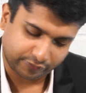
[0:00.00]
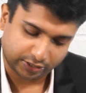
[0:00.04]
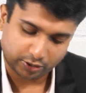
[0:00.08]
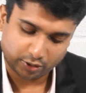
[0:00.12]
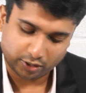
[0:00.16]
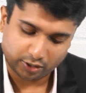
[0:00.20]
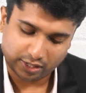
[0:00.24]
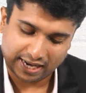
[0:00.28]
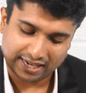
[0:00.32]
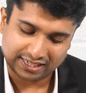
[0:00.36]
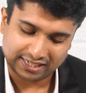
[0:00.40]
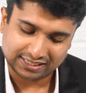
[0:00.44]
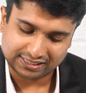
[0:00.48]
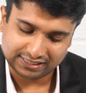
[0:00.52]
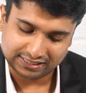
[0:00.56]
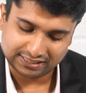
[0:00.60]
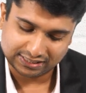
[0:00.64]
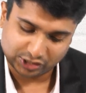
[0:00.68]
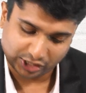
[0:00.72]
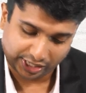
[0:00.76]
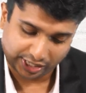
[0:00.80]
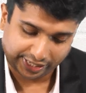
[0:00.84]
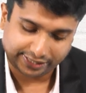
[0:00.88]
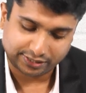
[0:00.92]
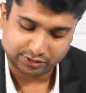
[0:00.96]
will your answer
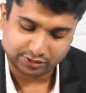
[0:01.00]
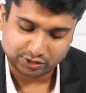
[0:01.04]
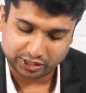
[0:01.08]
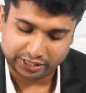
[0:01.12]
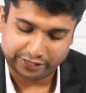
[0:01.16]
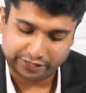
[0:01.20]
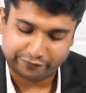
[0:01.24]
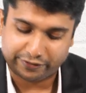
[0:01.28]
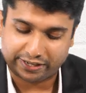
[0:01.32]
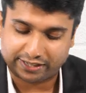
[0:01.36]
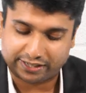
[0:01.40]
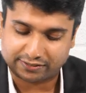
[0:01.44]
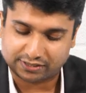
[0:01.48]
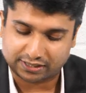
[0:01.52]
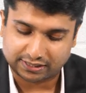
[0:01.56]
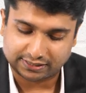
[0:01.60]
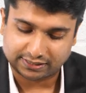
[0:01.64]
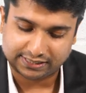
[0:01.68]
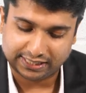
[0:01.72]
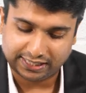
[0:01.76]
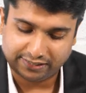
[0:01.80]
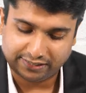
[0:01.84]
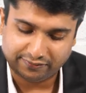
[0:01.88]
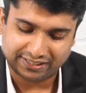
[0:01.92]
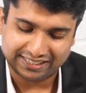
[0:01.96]
change if he has
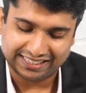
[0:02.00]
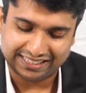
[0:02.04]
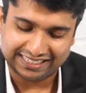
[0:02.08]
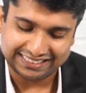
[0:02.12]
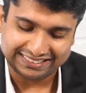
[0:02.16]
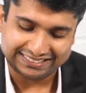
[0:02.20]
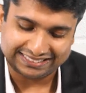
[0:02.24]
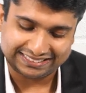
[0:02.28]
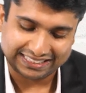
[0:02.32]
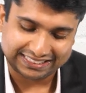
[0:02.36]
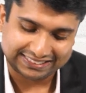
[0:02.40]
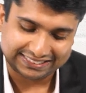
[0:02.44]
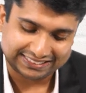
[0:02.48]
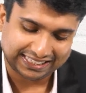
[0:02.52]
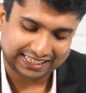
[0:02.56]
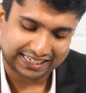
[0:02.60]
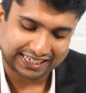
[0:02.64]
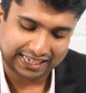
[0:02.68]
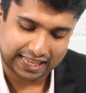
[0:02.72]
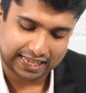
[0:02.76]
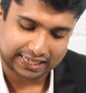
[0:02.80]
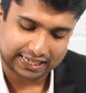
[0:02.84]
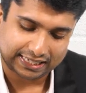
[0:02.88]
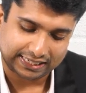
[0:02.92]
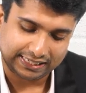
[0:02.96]
received 16
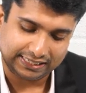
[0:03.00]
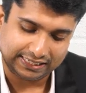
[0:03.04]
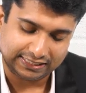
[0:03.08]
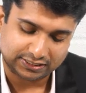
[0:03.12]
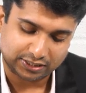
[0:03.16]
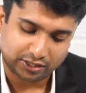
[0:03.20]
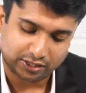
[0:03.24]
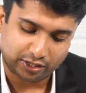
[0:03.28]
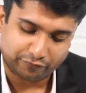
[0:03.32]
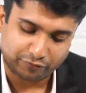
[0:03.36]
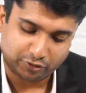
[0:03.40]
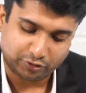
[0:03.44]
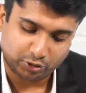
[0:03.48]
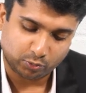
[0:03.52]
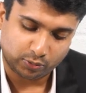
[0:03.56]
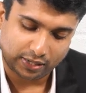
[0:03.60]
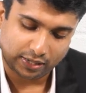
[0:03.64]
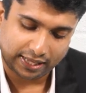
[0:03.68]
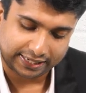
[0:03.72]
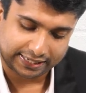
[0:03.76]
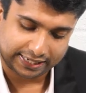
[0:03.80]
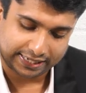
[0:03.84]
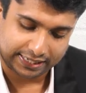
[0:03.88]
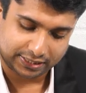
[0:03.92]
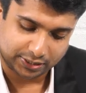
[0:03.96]
lakh instead of
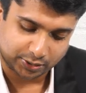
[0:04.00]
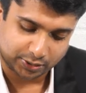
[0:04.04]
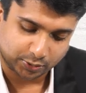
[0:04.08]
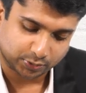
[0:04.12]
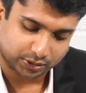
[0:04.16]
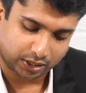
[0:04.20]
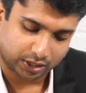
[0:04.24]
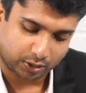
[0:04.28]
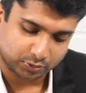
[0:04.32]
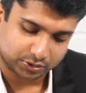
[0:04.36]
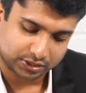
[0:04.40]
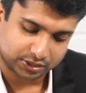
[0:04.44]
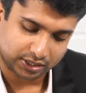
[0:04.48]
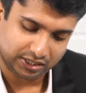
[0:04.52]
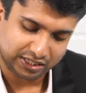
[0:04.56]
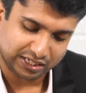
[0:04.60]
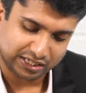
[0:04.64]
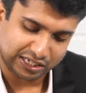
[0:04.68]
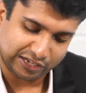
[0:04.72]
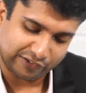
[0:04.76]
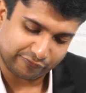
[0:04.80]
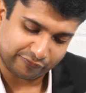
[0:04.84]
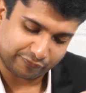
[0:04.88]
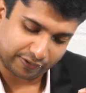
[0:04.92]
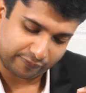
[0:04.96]
2,82,000
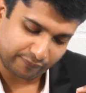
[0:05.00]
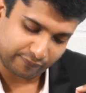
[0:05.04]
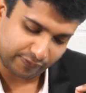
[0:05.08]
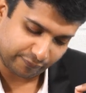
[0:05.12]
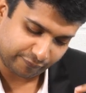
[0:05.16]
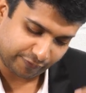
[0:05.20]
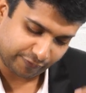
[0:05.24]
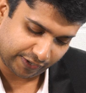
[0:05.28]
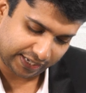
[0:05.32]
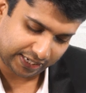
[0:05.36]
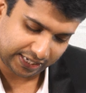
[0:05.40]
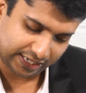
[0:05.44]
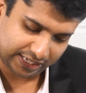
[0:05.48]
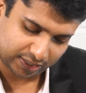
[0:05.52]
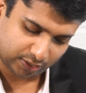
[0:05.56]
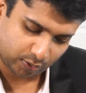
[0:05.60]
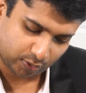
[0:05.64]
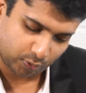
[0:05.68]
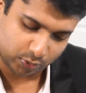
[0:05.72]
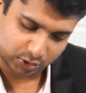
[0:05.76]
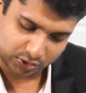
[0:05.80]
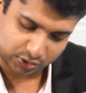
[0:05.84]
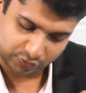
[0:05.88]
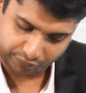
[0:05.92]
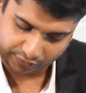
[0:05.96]
from a very
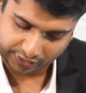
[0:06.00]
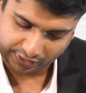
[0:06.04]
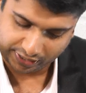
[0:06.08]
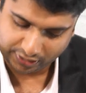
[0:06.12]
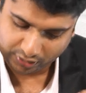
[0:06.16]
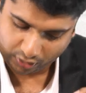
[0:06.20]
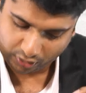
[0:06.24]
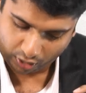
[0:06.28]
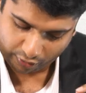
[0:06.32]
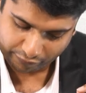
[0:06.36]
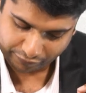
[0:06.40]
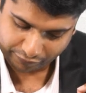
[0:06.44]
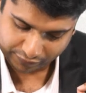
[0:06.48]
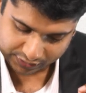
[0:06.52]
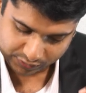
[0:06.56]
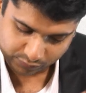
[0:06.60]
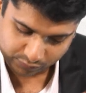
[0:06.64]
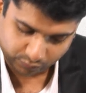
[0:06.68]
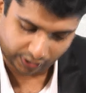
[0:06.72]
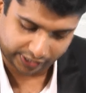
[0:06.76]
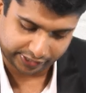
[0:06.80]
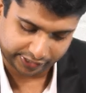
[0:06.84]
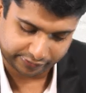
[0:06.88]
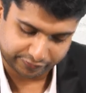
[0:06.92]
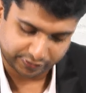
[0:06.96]
close friend of his
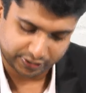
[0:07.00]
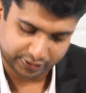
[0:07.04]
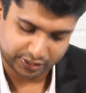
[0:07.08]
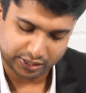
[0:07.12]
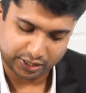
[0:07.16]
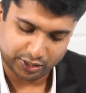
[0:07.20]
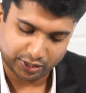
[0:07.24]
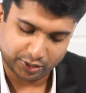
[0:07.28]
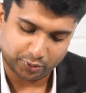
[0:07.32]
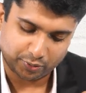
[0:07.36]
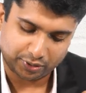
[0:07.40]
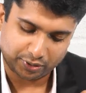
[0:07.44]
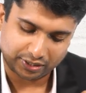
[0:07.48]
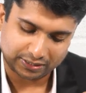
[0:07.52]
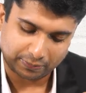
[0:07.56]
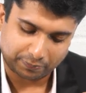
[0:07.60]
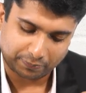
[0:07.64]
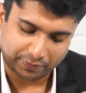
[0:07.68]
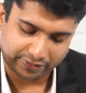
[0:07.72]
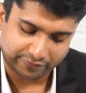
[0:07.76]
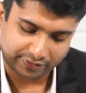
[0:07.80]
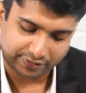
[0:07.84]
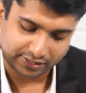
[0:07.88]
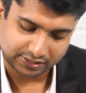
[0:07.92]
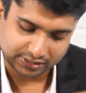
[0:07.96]
wife during the
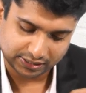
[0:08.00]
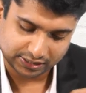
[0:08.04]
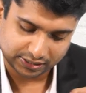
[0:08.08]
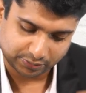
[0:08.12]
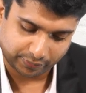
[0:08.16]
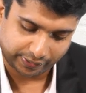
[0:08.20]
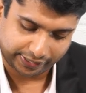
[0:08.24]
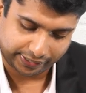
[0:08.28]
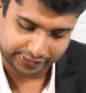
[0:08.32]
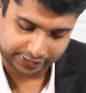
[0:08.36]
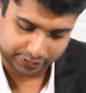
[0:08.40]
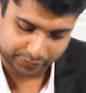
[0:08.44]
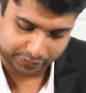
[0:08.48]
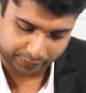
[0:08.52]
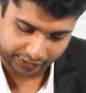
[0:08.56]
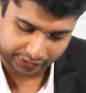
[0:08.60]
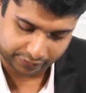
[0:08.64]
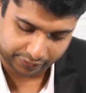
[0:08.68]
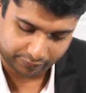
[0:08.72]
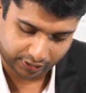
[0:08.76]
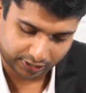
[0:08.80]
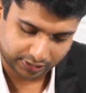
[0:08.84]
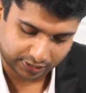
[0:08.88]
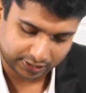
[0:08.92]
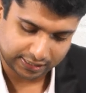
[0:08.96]
previous year
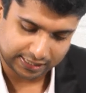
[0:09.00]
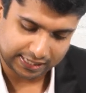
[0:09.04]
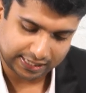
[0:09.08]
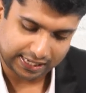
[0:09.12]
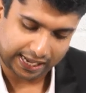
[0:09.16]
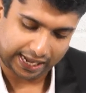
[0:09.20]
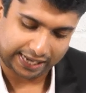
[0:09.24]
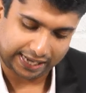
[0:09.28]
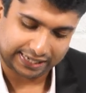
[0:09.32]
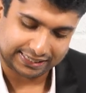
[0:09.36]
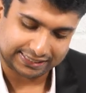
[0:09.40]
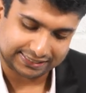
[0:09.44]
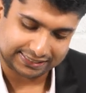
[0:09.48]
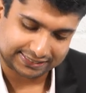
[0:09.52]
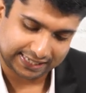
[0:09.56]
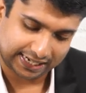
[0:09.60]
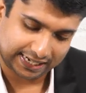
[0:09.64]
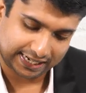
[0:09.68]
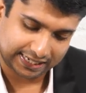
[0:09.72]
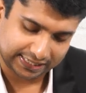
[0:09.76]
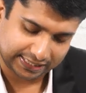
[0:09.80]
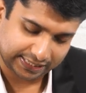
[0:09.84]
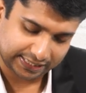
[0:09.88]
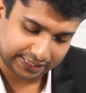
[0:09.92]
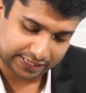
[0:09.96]
2021? And he
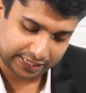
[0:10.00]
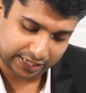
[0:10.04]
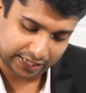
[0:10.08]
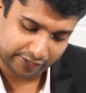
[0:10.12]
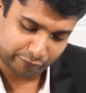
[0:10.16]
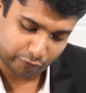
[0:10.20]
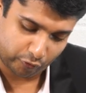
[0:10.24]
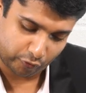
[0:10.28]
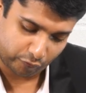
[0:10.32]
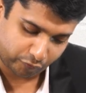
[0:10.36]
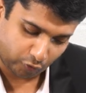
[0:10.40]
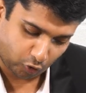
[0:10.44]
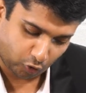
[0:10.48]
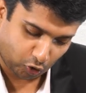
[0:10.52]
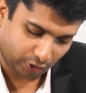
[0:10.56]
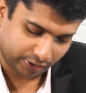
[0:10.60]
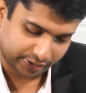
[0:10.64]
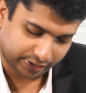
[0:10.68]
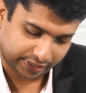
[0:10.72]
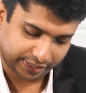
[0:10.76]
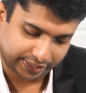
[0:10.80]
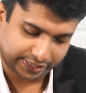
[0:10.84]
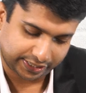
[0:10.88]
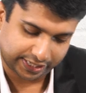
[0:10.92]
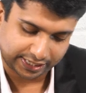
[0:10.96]
stayed in India for
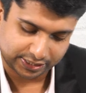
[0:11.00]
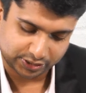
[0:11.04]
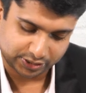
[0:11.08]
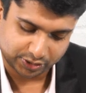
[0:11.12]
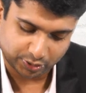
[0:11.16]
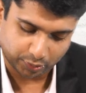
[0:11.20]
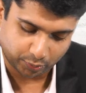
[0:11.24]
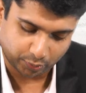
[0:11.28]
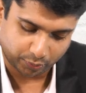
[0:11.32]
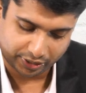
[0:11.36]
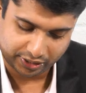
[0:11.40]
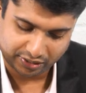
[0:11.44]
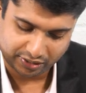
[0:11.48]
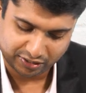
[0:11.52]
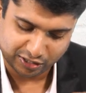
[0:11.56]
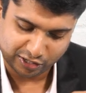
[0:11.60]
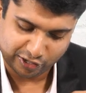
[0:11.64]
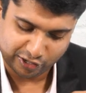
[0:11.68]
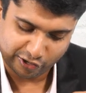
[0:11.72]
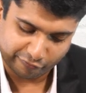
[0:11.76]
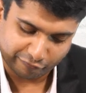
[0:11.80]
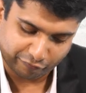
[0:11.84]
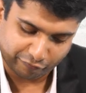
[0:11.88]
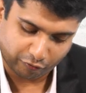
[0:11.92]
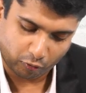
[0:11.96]
400 days during
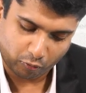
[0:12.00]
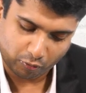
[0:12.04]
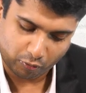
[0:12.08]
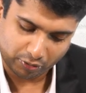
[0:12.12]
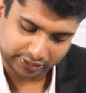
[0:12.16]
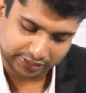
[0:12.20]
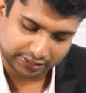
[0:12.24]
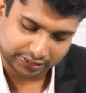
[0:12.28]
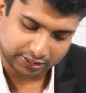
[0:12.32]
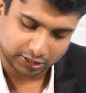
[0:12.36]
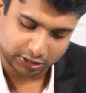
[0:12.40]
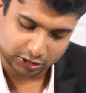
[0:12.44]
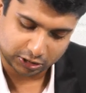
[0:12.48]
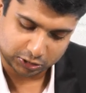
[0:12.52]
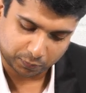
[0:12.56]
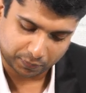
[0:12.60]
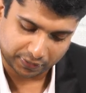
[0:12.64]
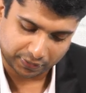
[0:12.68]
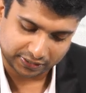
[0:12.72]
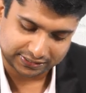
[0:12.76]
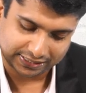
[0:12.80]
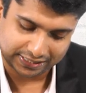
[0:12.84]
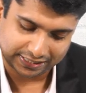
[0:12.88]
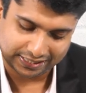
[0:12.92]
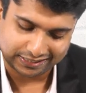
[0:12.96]
4 years
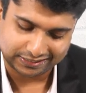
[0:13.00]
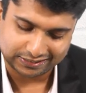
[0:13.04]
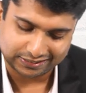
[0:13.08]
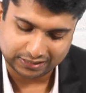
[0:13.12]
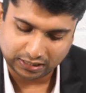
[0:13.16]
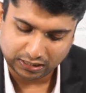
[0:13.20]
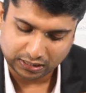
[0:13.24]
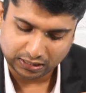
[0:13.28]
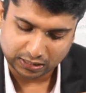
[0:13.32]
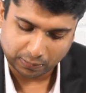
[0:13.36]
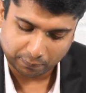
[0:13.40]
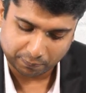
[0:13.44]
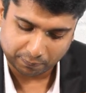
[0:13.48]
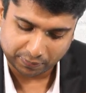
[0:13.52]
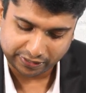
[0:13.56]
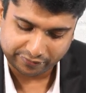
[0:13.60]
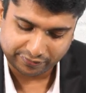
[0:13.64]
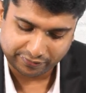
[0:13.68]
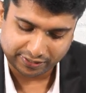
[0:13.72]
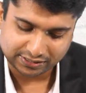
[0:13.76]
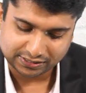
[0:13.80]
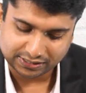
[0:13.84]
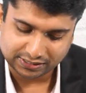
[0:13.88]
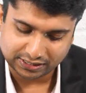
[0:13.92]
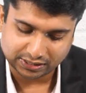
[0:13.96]
preceding the
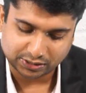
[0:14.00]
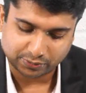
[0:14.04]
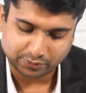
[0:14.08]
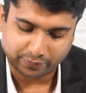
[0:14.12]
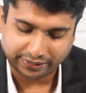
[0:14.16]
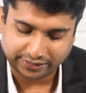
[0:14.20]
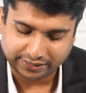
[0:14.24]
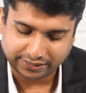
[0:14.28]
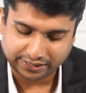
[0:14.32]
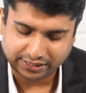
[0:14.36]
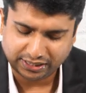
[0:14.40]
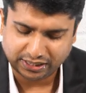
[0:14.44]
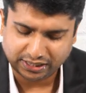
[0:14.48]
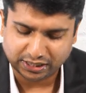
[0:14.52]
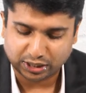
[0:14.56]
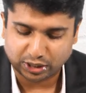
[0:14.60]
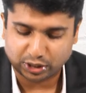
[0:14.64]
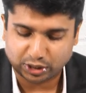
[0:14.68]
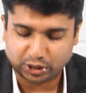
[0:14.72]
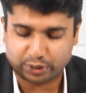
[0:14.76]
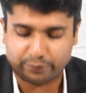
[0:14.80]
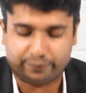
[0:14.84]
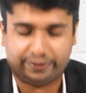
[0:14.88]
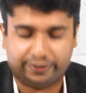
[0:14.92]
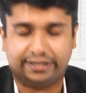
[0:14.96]
previous year
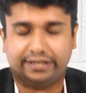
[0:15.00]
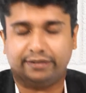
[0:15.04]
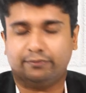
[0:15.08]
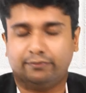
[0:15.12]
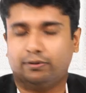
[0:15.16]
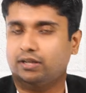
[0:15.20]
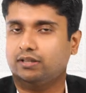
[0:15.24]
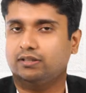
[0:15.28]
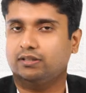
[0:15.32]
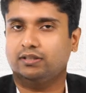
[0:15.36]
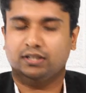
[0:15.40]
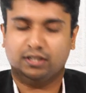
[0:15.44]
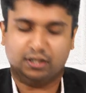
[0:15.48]
2021.